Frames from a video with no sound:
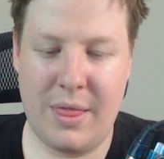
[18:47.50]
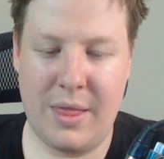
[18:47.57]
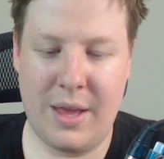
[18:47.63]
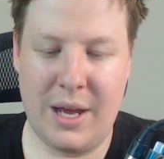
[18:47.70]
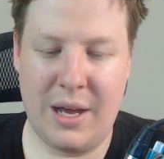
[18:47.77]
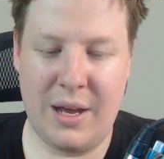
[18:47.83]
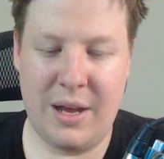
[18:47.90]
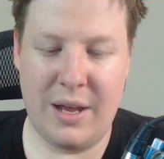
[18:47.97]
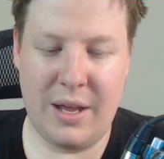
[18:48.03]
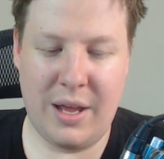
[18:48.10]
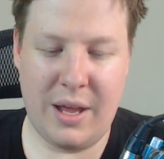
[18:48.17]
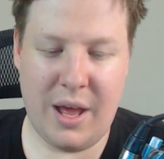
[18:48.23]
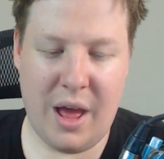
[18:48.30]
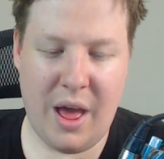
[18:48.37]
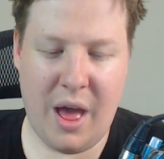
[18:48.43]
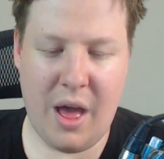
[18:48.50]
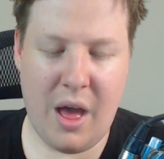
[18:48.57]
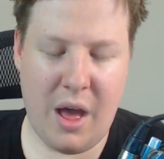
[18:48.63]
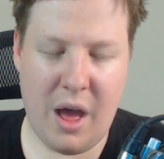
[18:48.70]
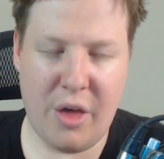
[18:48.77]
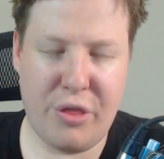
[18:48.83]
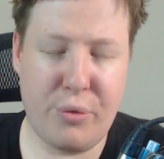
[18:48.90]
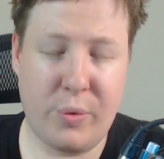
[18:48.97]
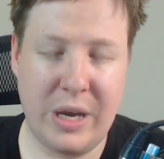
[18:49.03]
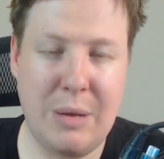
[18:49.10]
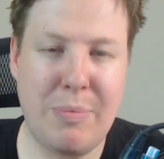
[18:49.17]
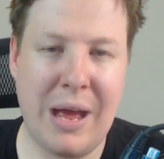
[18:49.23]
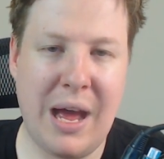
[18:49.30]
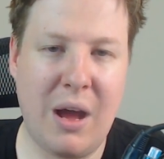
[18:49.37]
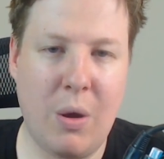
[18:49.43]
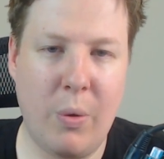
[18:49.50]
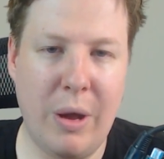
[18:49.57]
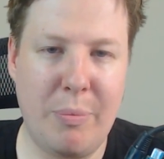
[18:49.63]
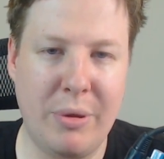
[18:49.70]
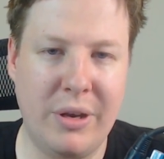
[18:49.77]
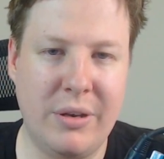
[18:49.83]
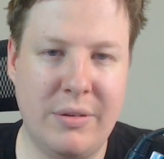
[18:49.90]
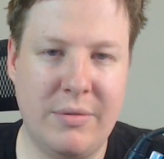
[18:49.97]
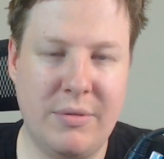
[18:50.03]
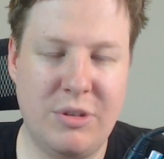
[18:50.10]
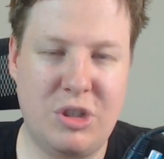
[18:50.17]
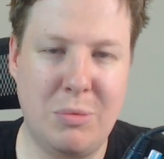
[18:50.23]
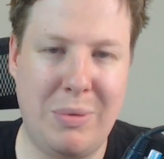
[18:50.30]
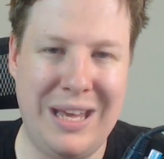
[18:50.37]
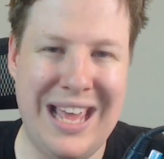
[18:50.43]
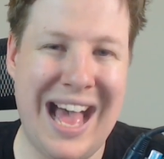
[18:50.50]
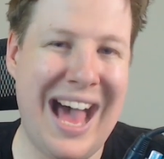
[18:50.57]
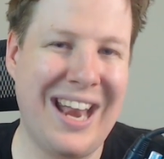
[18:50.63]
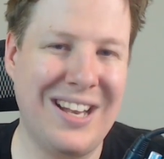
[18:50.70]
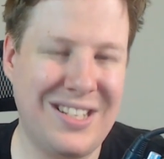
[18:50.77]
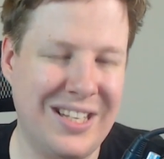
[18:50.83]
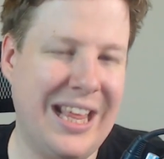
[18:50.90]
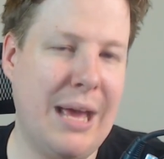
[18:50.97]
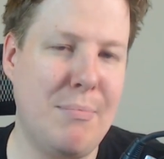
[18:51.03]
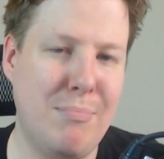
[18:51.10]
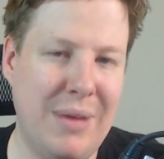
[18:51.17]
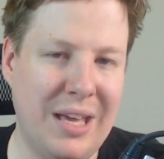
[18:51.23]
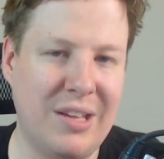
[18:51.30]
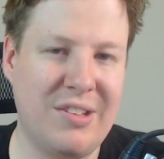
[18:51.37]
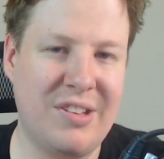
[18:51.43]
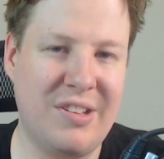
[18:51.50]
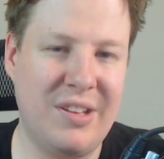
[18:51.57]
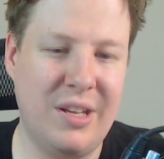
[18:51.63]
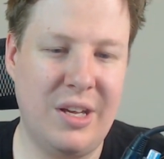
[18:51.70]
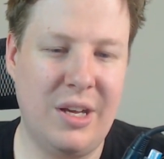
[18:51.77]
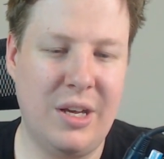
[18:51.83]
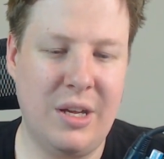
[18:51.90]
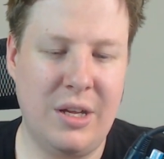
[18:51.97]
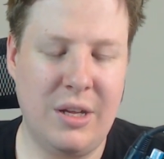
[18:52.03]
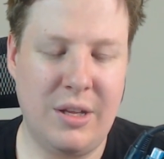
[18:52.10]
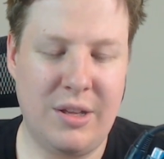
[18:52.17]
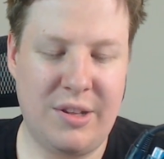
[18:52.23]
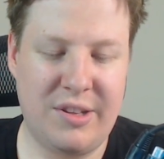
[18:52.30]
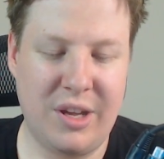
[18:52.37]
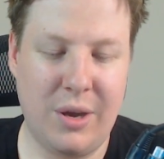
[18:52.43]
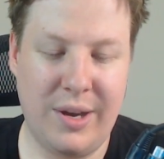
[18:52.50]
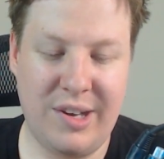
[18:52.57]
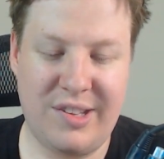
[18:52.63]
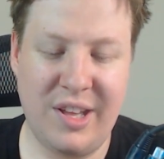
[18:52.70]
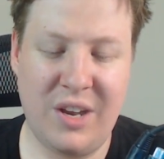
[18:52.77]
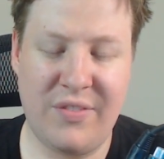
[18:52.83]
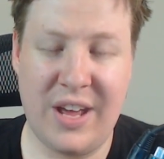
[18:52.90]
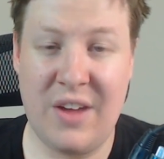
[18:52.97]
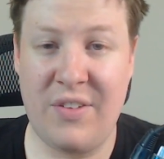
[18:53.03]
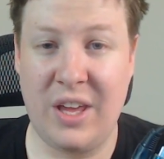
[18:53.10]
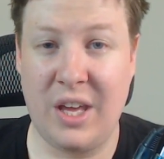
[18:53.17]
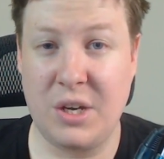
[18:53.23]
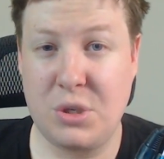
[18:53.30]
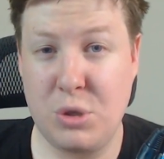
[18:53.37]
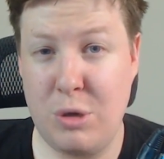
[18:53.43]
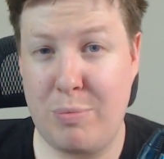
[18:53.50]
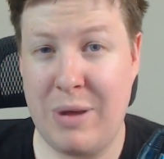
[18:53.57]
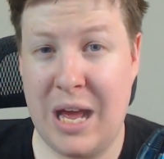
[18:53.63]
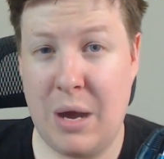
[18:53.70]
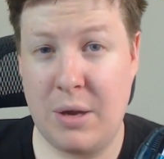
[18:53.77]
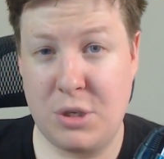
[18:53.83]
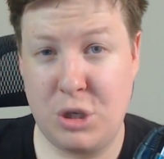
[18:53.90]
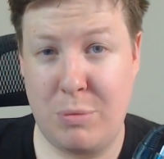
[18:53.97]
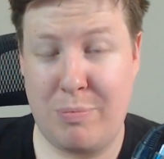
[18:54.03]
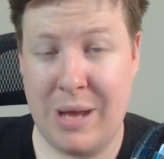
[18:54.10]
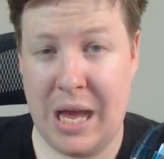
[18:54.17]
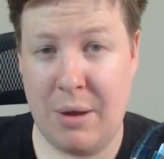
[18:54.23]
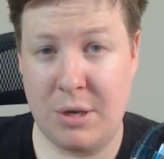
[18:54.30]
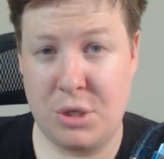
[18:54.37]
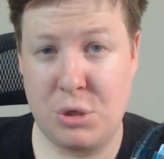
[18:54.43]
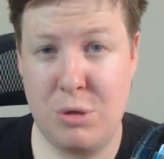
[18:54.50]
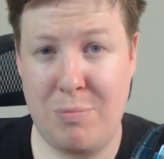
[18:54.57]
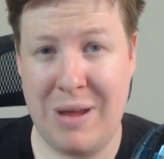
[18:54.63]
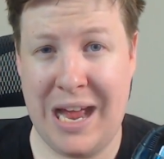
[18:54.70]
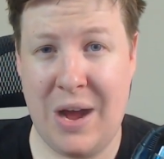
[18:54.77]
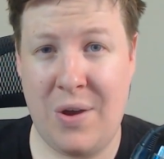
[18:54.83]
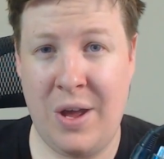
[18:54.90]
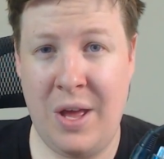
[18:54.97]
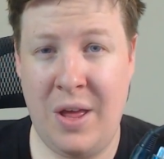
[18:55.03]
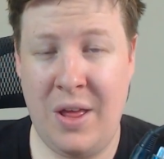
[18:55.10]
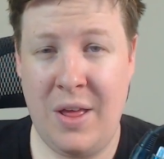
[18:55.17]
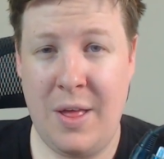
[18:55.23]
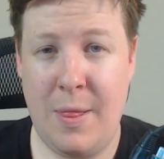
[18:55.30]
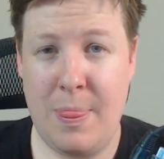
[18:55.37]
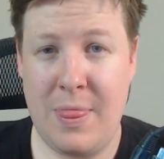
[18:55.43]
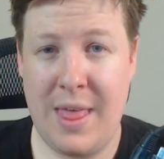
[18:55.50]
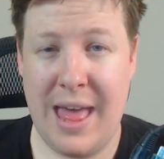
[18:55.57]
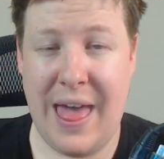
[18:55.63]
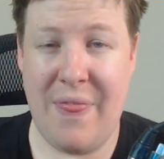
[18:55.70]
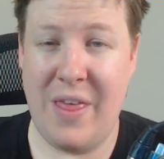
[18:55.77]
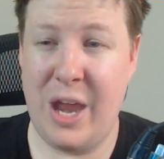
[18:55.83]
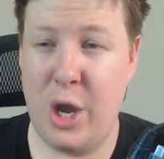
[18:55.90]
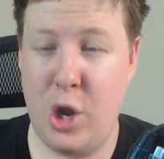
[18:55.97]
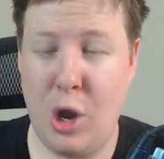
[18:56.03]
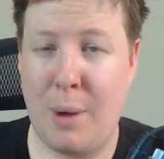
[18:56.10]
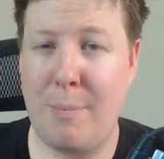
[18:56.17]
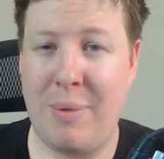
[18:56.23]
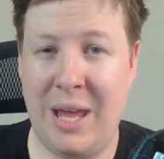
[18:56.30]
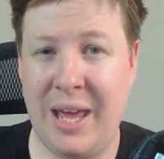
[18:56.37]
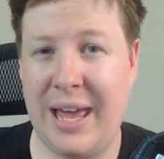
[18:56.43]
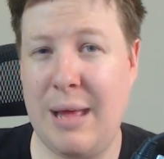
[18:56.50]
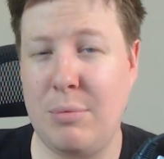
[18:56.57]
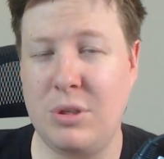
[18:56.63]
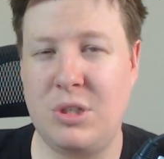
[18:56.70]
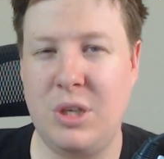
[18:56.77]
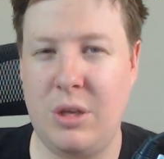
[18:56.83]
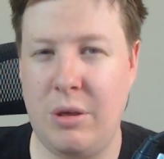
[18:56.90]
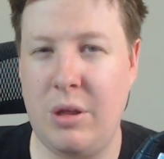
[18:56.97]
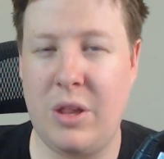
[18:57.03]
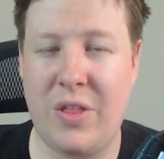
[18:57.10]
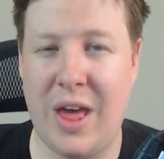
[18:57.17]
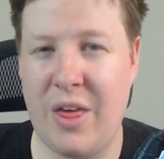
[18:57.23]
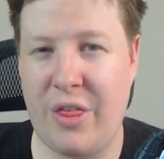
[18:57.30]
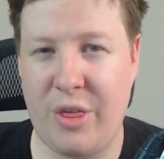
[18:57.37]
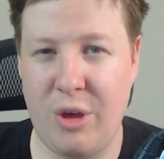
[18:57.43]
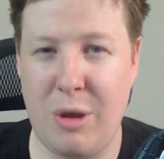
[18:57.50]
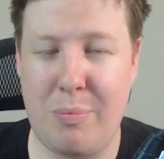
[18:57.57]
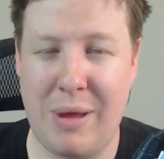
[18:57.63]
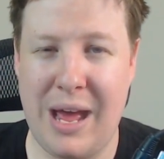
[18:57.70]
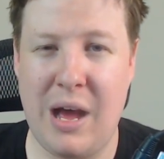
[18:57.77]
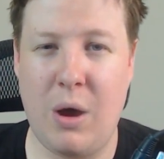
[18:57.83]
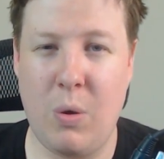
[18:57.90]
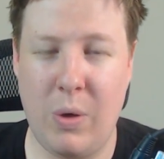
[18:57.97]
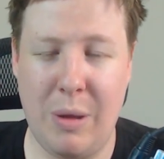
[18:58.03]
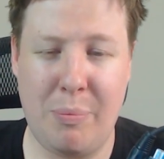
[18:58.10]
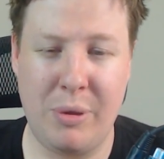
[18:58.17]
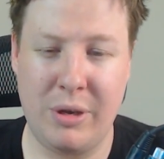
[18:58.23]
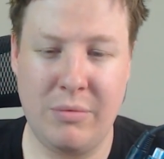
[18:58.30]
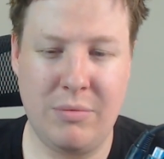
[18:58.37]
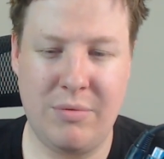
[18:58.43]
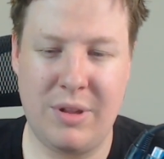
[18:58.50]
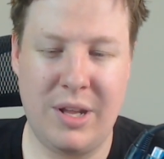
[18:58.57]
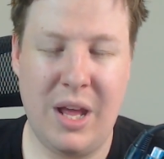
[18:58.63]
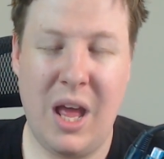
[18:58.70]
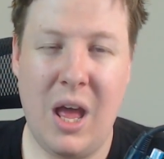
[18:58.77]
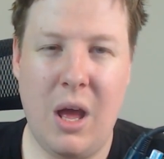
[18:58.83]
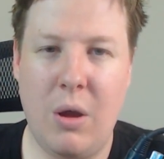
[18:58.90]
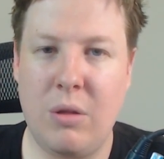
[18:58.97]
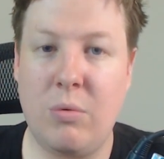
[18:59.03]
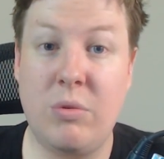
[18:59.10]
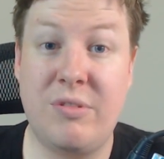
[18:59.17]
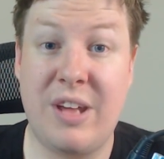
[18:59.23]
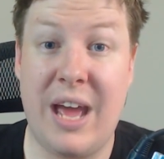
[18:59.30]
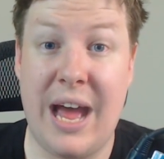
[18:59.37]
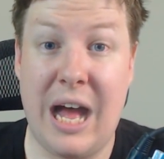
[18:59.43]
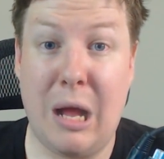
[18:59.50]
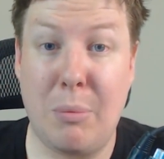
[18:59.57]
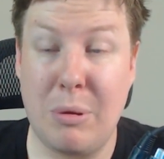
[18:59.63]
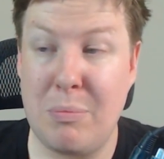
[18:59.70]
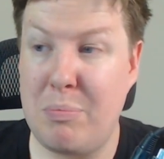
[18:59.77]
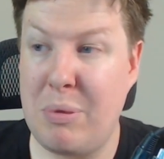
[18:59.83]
a 3 power weapon to be added to that mix. So instead of having a 2 power, 2 power, 2 power, and then not being able to use that 3rd power weapon, we'll say a halberd